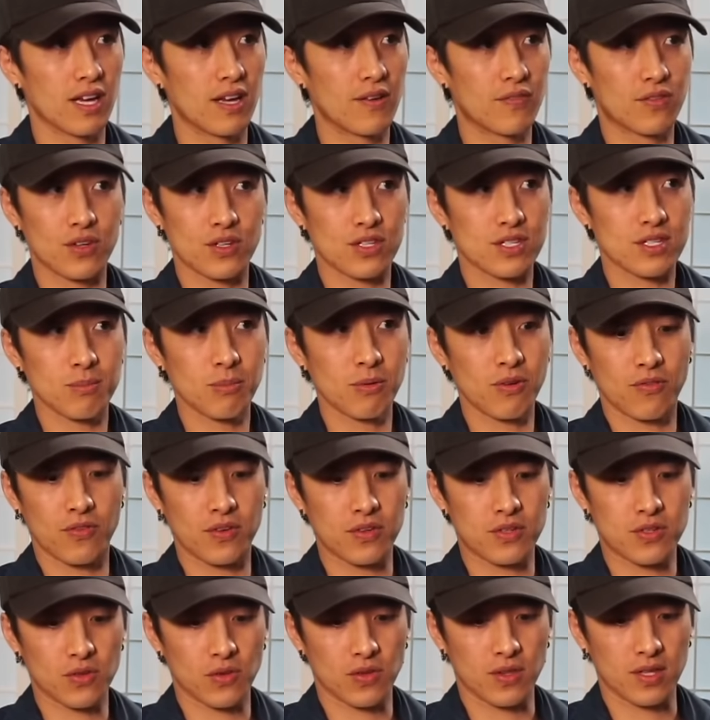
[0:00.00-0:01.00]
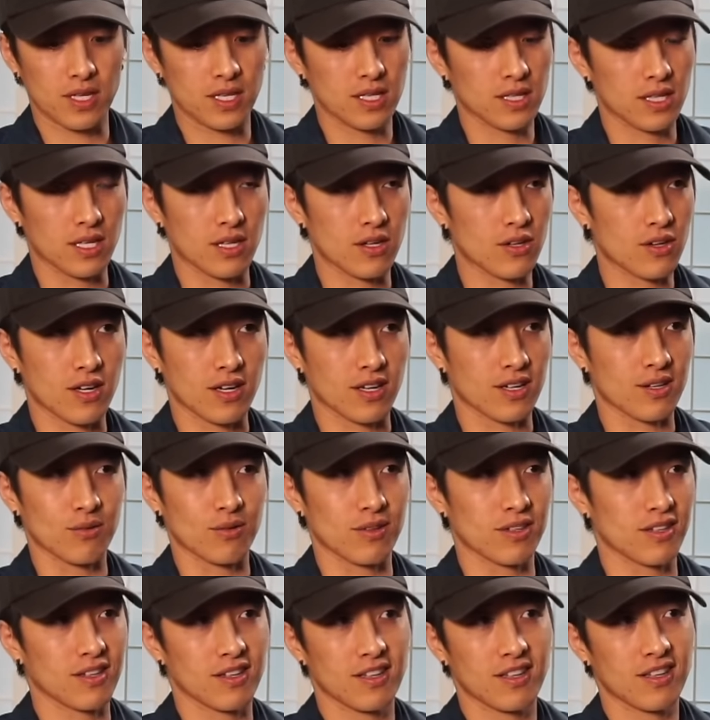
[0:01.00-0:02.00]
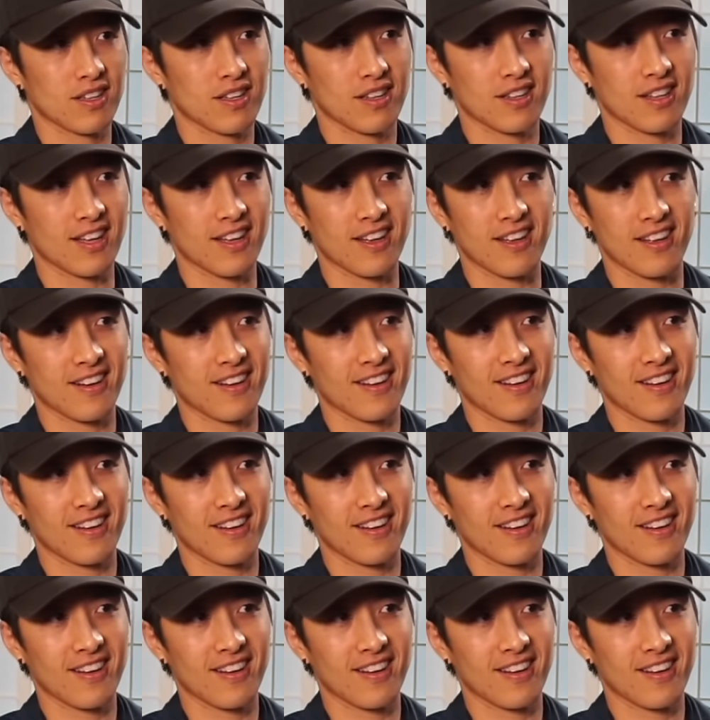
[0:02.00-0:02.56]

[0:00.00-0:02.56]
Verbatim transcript: If there's some official thing, like you're not gonna win that.